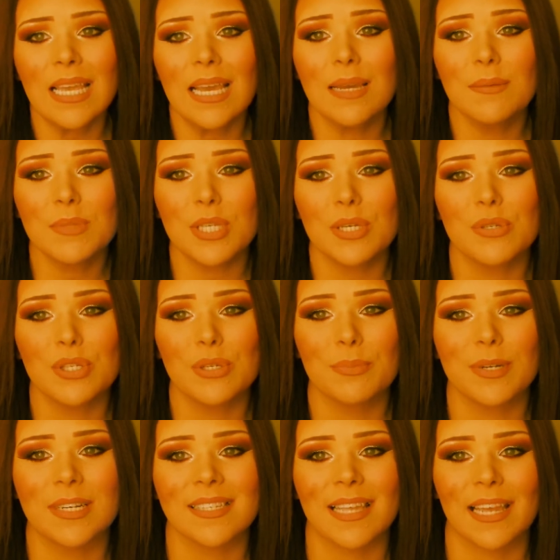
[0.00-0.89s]
I'm so
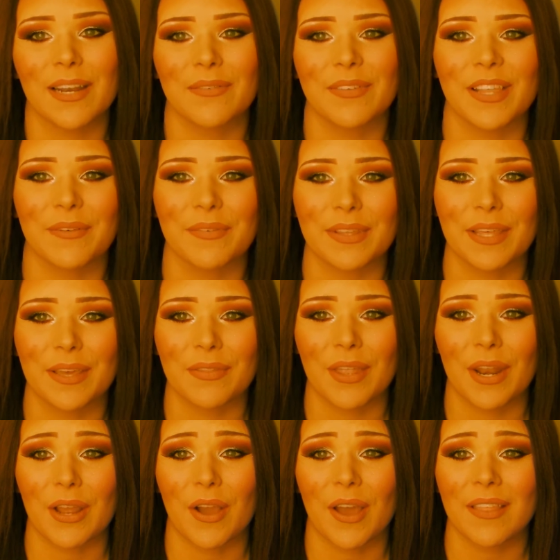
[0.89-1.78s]
super excited with everything
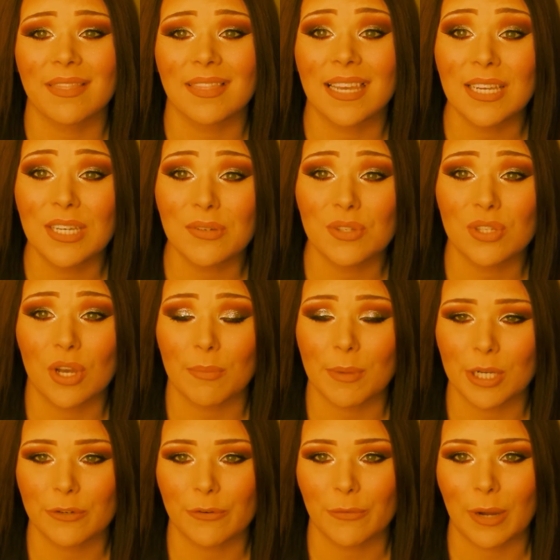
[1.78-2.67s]
that I got. Thank you so
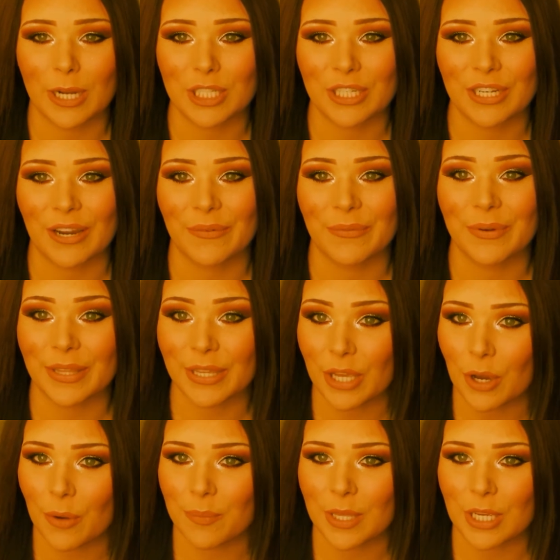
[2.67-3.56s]
much for watching. I
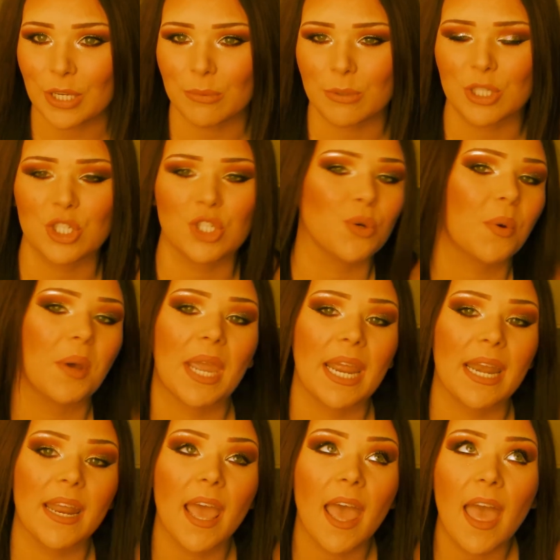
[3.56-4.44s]
really hope that you
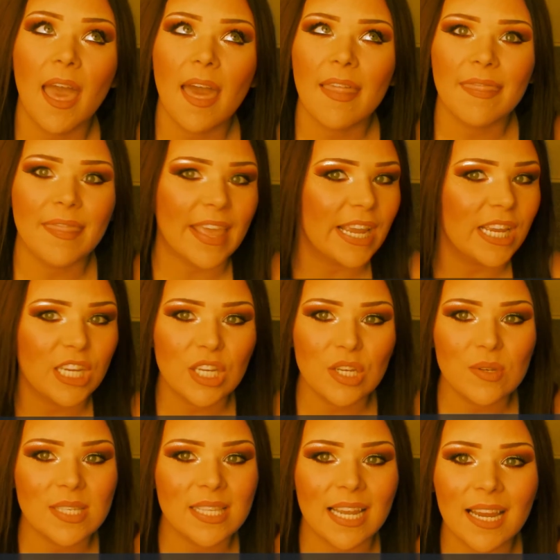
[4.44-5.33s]
enjoyed. Thank
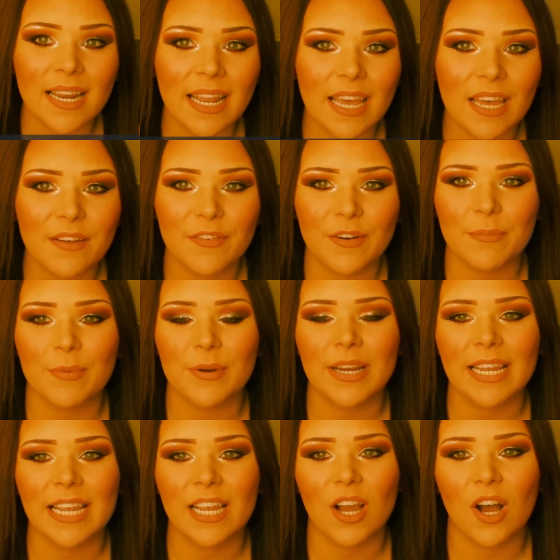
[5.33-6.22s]
you, Santa, for
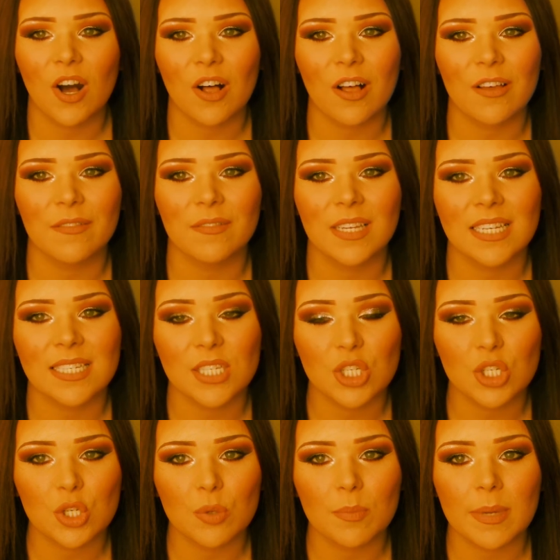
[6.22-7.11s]
bringing all of
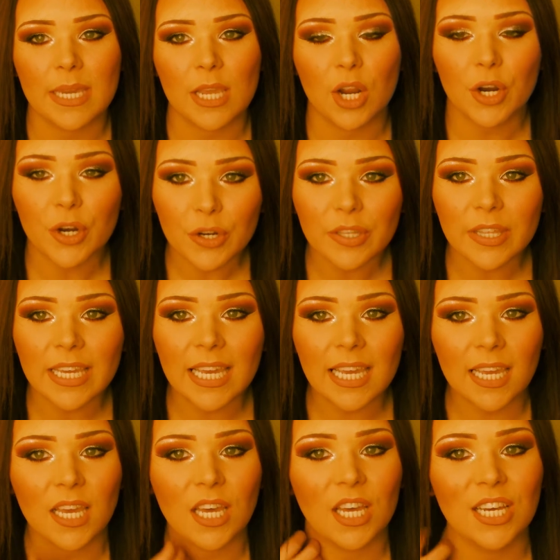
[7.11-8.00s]
this to me
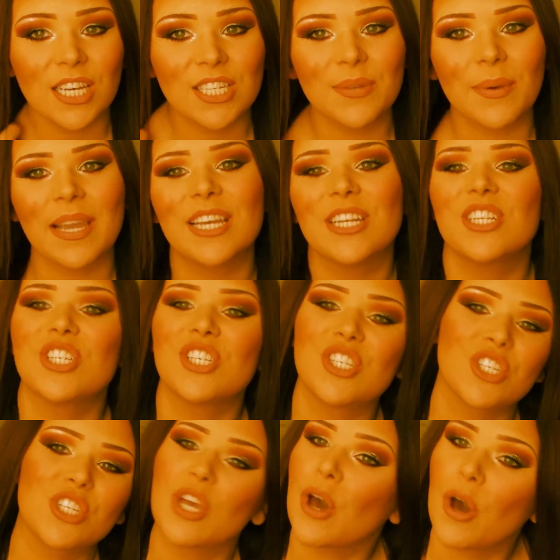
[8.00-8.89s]
early so I could
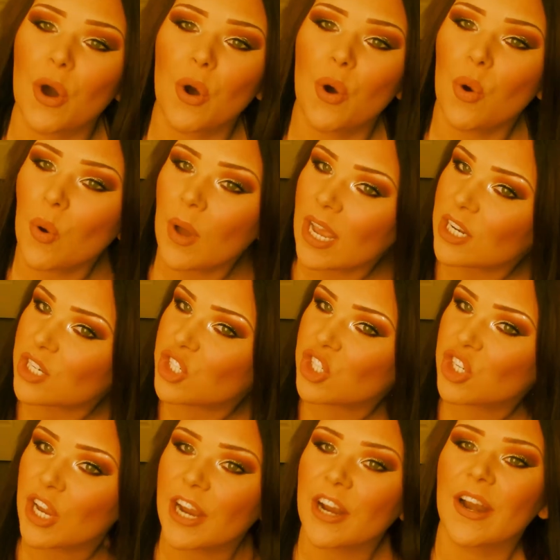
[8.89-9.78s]
show and
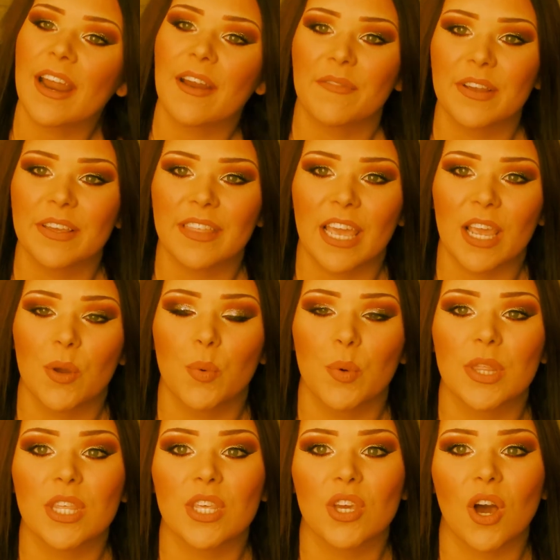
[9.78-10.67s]
share everything
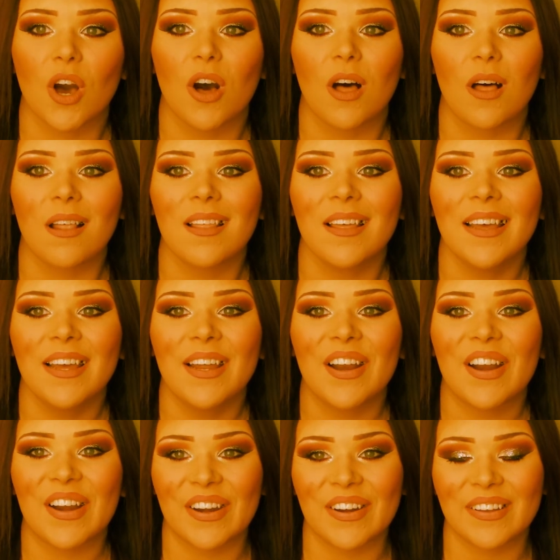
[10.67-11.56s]
with y'all
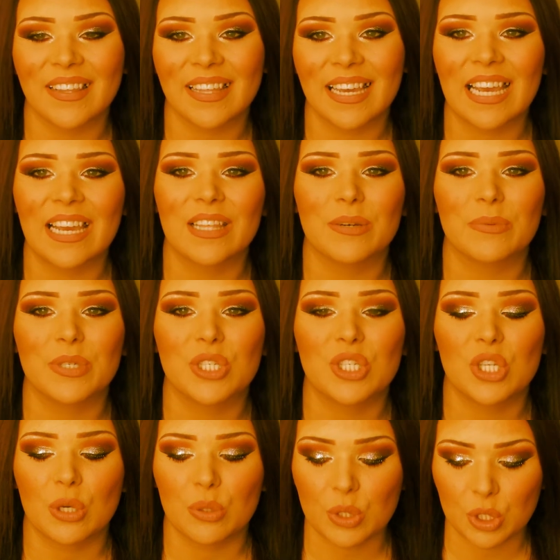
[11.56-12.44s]
early. It was
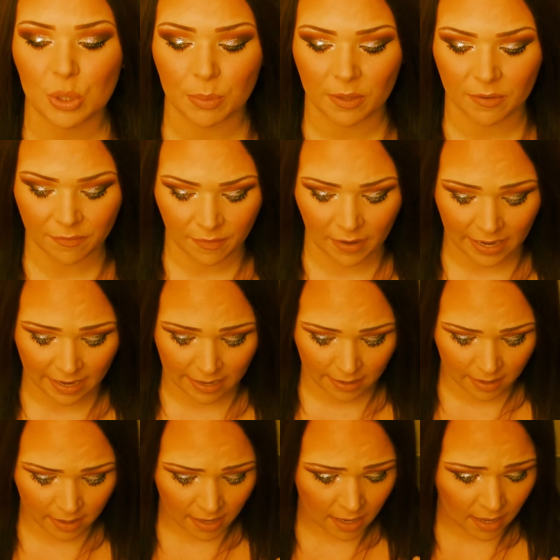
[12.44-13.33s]
so super
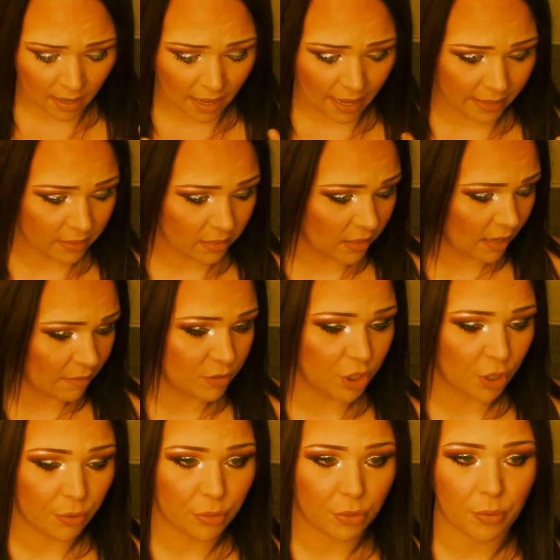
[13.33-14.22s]
fun. I
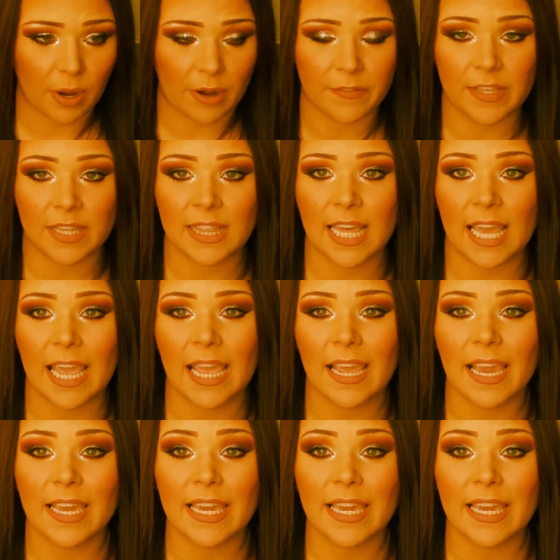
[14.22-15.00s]
loved going through everything.